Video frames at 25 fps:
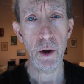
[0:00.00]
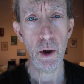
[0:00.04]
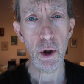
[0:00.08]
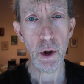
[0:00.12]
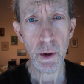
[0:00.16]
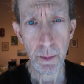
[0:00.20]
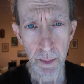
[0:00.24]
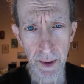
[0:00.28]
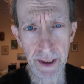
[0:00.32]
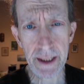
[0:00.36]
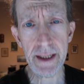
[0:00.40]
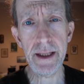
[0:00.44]

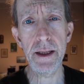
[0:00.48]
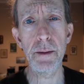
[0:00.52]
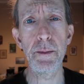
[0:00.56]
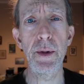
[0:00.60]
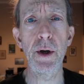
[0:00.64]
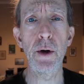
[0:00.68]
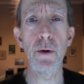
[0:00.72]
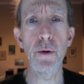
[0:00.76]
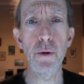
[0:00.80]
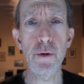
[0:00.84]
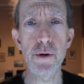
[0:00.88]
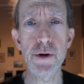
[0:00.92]
opening the
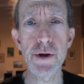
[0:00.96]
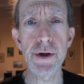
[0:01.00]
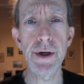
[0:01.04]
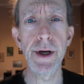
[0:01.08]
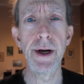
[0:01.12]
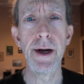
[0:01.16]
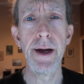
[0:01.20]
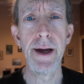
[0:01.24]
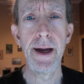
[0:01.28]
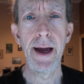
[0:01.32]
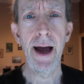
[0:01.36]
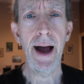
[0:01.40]
box.
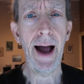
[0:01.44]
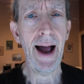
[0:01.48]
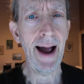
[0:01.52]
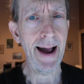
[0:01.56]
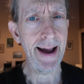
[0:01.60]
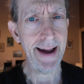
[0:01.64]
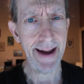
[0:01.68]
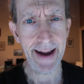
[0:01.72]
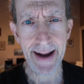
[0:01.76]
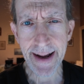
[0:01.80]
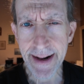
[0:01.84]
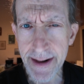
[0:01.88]

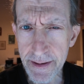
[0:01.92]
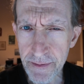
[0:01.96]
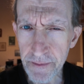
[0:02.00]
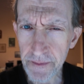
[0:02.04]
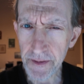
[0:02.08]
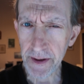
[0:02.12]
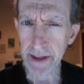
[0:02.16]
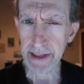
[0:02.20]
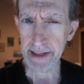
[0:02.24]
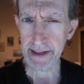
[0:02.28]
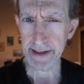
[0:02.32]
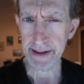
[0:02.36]
I had a
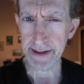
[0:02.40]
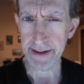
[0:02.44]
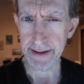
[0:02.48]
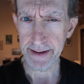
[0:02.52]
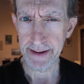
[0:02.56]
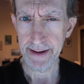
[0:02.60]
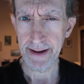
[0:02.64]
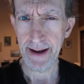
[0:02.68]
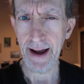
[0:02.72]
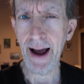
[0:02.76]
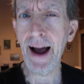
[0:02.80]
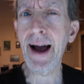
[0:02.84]
feeling.
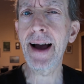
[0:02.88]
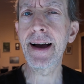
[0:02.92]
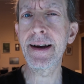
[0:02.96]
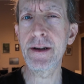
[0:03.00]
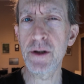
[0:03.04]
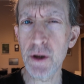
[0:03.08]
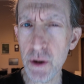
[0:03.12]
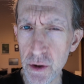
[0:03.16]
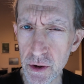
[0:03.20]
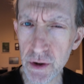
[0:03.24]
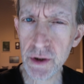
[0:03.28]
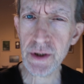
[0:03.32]
I
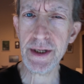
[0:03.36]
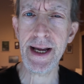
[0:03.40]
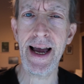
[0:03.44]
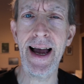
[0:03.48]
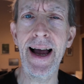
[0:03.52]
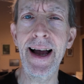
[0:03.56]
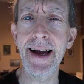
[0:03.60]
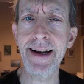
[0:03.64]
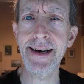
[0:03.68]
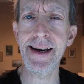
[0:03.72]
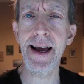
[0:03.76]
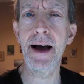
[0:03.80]
just
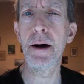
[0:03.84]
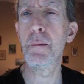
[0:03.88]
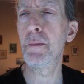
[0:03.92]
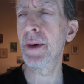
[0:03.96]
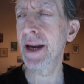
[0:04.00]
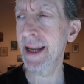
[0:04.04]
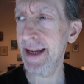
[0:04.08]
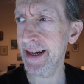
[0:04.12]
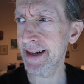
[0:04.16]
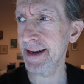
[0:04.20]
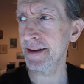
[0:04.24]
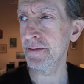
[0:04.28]
had a
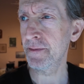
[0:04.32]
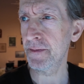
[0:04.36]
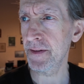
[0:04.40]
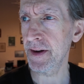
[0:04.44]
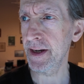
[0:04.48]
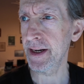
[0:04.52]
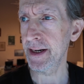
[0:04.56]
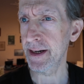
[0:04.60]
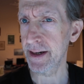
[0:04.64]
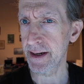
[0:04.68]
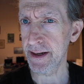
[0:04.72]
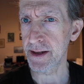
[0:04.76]
bloody
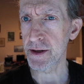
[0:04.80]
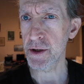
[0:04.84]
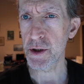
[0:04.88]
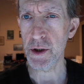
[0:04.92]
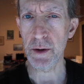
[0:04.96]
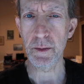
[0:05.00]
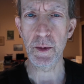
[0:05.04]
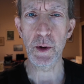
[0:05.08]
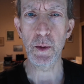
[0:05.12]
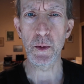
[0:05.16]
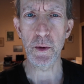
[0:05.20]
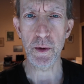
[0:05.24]
feeling
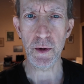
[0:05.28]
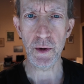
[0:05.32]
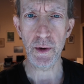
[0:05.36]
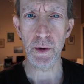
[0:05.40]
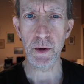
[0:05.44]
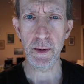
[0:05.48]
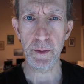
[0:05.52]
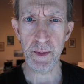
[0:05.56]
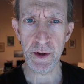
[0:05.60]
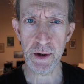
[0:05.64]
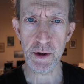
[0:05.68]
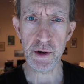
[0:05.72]
something was
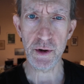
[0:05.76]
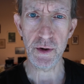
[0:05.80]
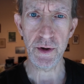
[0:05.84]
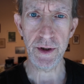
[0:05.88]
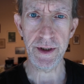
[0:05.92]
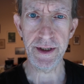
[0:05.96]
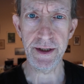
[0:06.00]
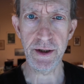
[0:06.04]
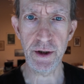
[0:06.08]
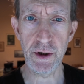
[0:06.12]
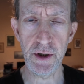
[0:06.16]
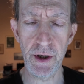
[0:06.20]
going to be
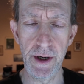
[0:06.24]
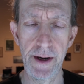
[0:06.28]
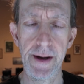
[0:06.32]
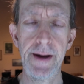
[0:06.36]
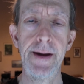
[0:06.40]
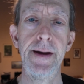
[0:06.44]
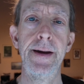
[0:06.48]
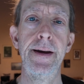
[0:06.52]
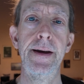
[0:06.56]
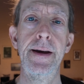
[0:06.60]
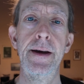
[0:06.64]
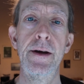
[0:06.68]
strange.
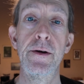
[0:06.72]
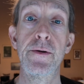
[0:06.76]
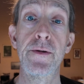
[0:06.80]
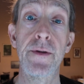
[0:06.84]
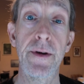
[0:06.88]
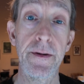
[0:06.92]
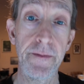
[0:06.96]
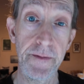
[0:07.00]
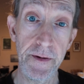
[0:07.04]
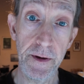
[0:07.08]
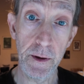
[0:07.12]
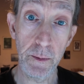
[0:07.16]

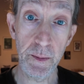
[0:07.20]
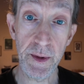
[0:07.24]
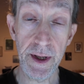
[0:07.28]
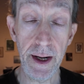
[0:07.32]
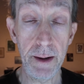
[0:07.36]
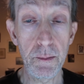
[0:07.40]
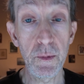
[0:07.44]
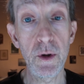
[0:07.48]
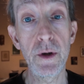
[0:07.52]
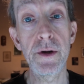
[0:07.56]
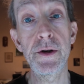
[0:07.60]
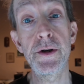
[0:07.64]
So I filmed
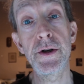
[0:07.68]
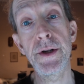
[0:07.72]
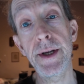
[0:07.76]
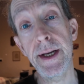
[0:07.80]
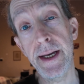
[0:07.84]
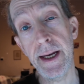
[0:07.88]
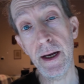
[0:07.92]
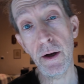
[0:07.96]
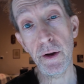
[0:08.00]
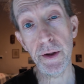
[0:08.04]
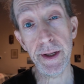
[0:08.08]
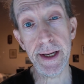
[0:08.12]
it. I'm going to
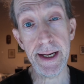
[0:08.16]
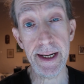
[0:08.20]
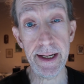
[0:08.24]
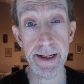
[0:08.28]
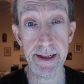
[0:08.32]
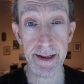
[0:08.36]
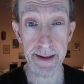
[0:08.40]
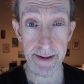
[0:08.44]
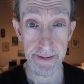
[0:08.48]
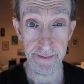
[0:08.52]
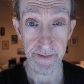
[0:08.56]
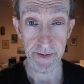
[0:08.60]
stick it on the
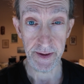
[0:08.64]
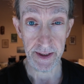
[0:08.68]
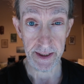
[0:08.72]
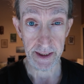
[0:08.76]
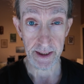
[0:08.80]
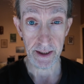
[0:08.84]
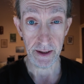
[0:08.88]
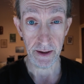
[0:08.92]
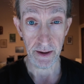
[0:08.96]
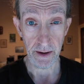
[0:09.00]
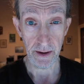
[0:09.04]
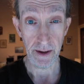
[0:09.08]
end of the
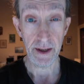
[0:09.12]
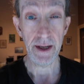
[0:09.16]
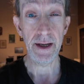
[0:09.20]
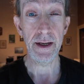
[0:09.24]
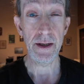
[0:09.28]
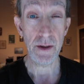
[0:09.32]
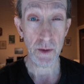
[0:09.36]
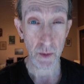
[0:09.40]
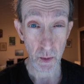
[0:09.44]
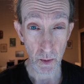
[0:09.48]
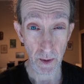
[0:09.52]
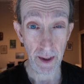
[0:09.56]
video.
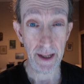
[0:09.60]
It's